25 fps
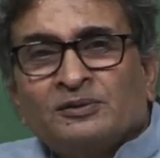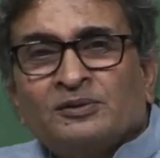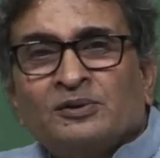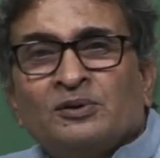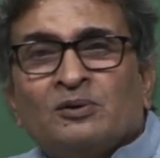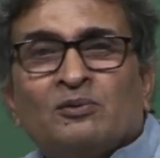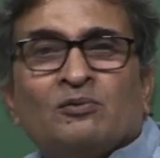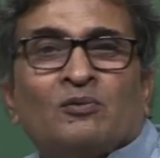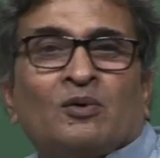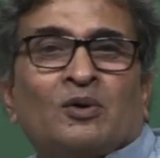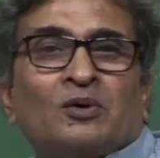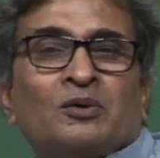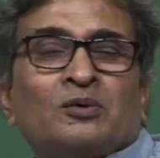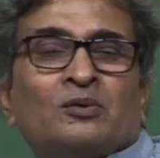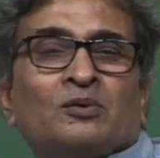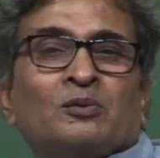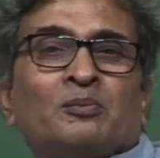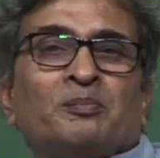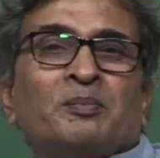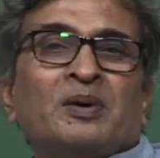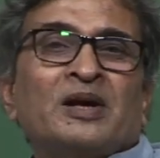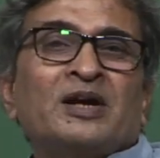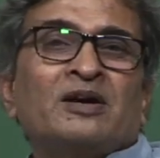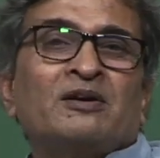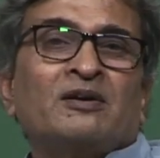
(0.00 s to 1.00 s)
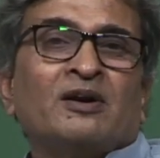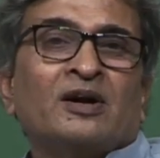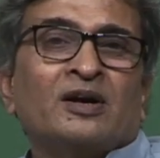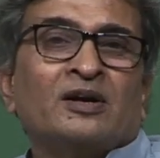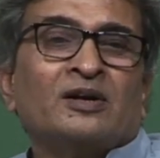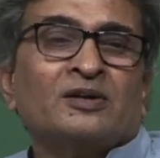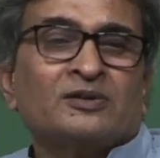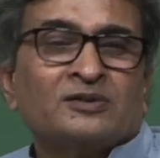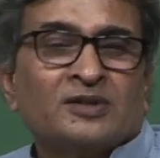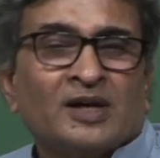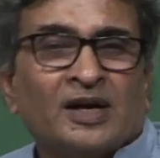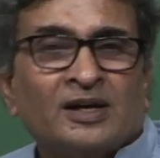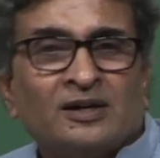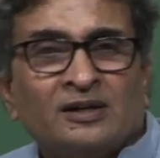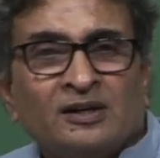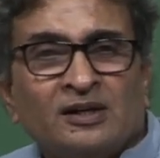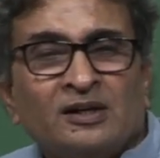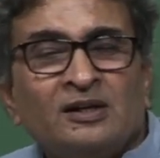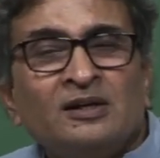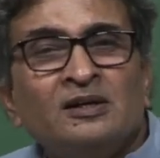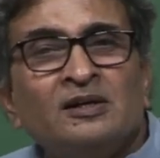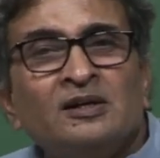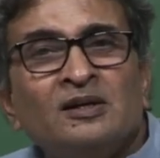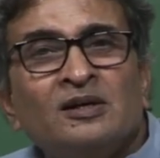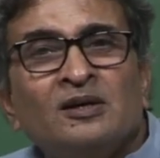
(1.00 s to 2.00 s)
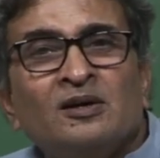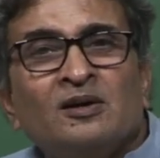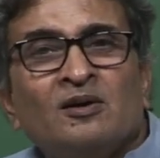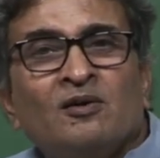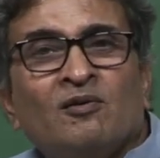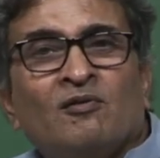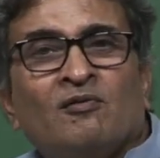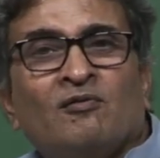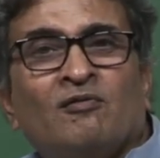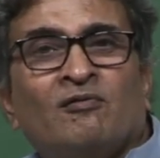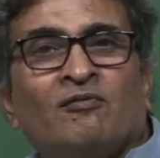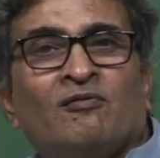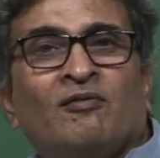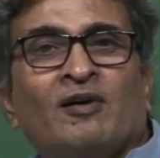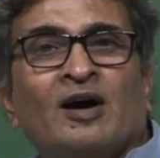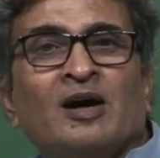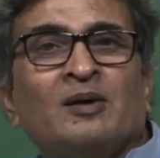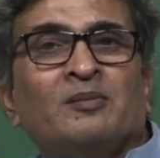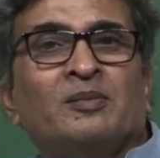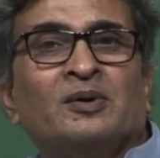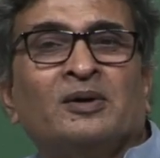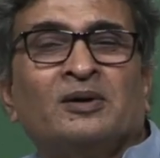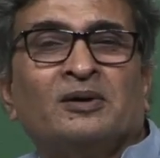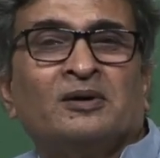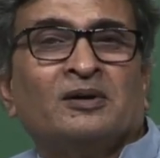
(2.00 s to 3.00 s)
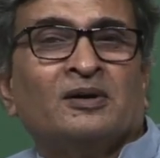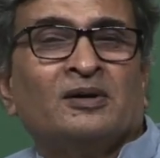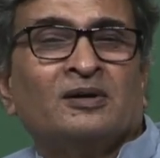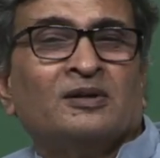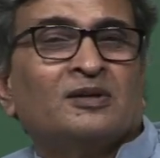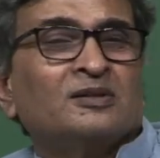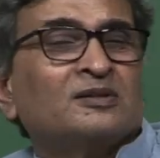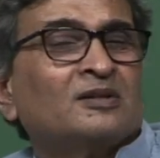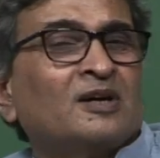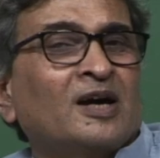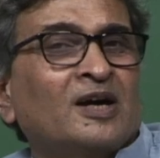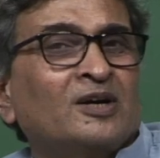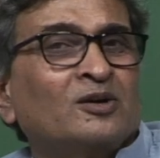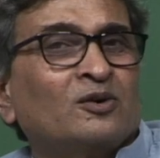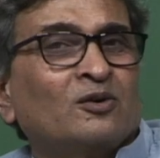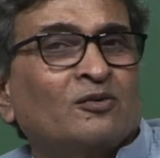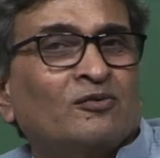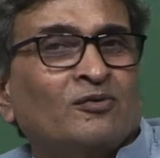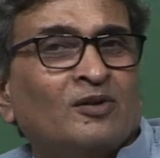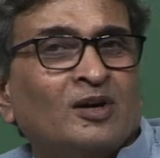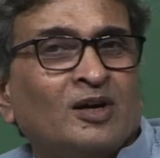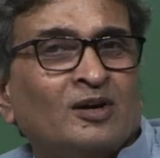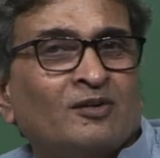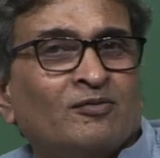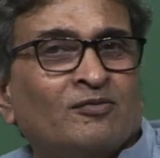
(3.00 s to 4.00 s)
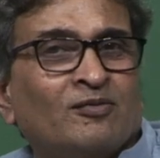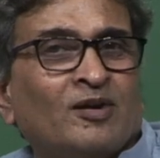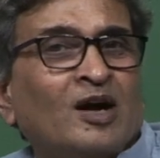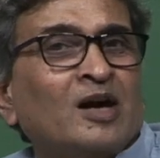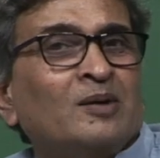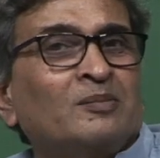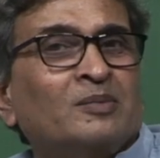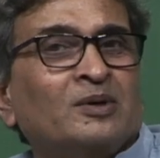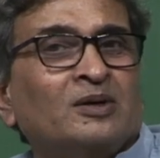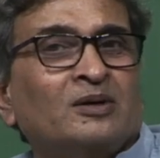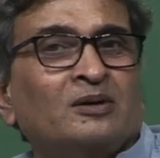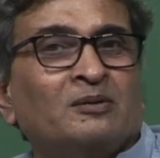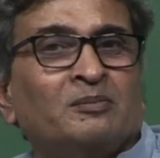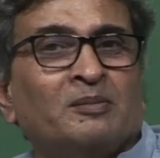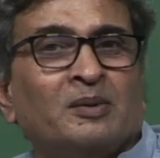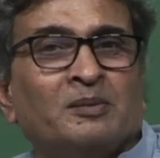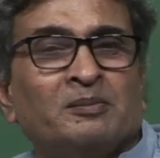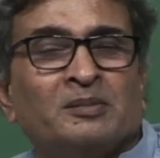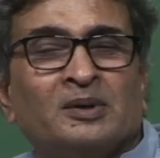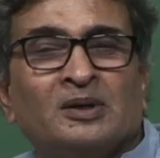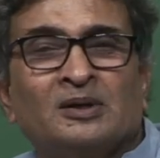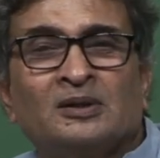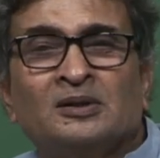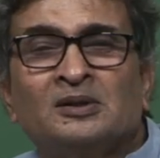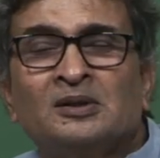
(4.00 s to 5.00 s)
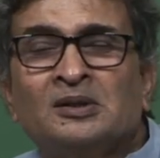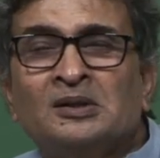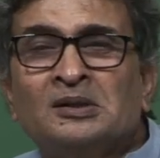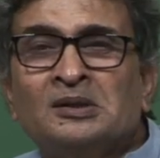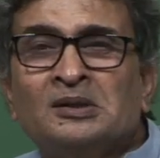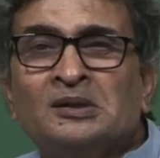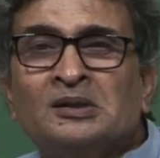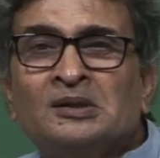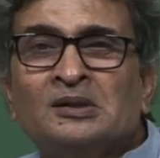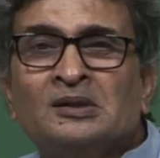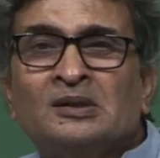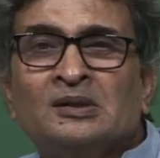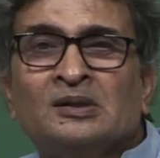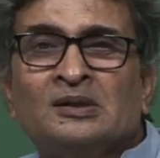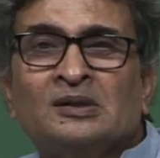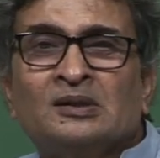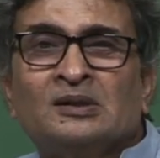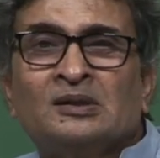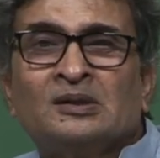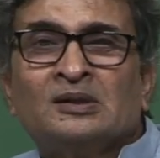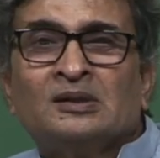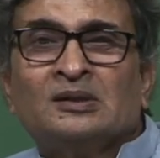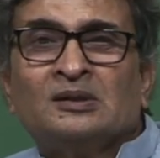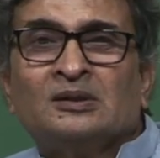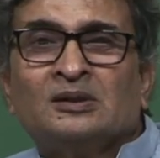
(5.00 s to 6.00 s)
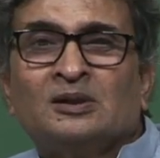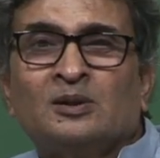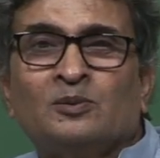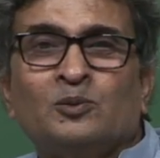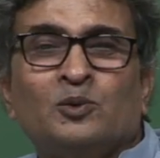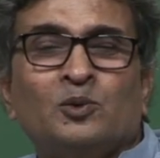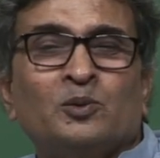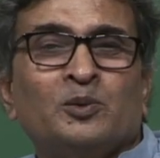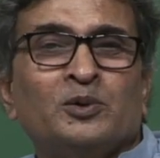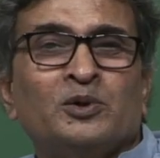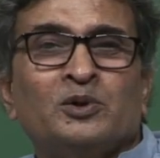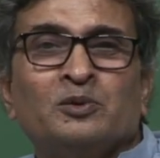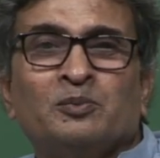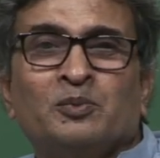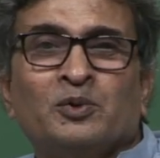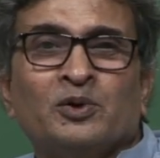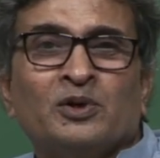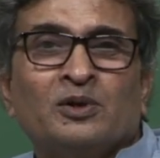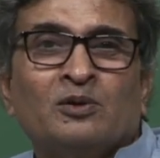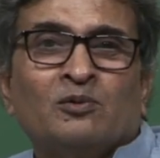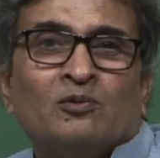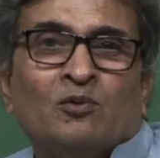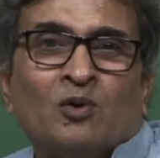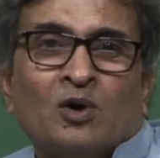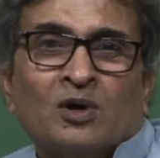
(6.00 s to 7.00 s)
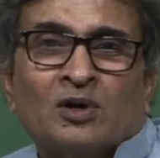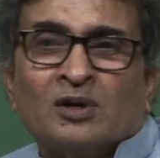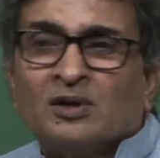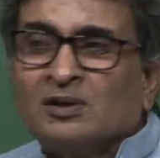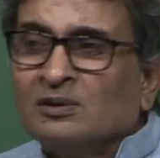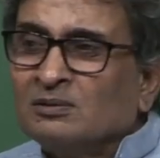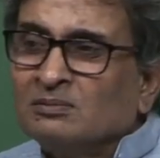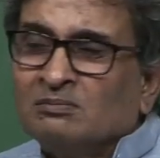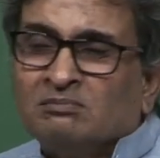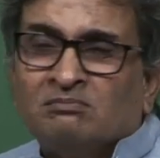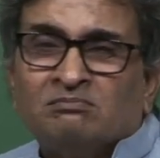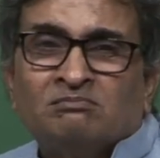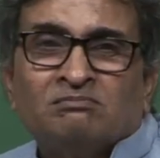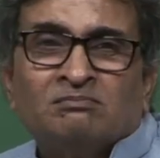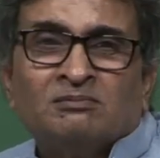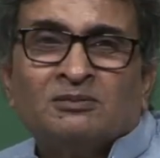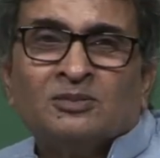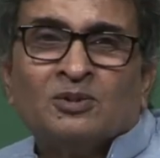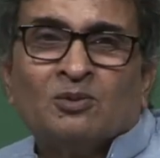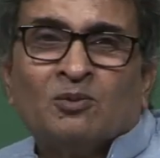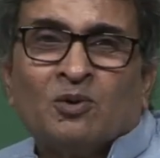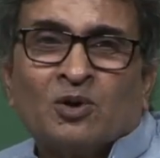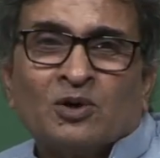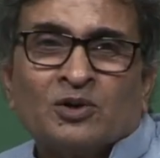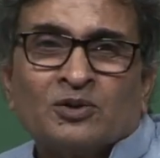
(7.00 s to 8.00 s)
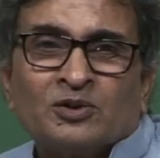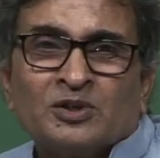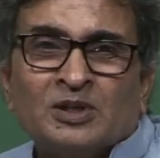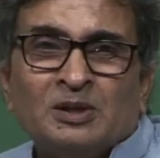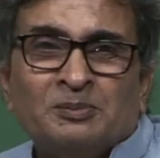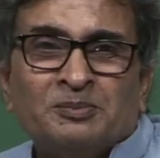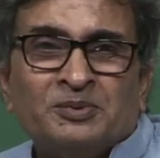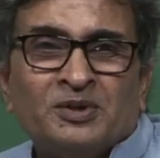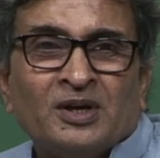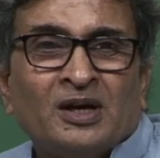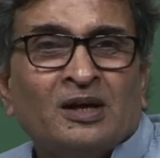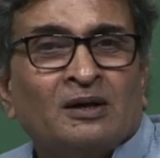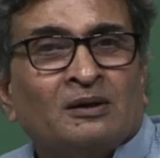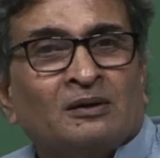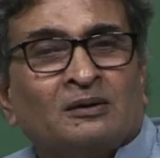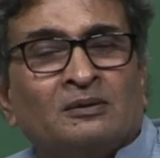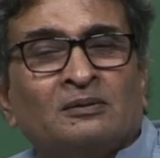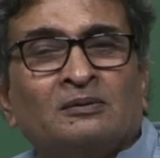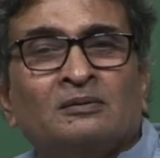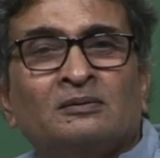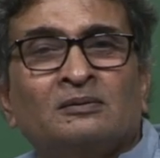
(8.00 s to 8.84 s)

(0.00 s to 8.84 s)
We do not want to penetrate inside the fiber and this is a hydrophilic fiber remember. The moment you put in water the water seeps in.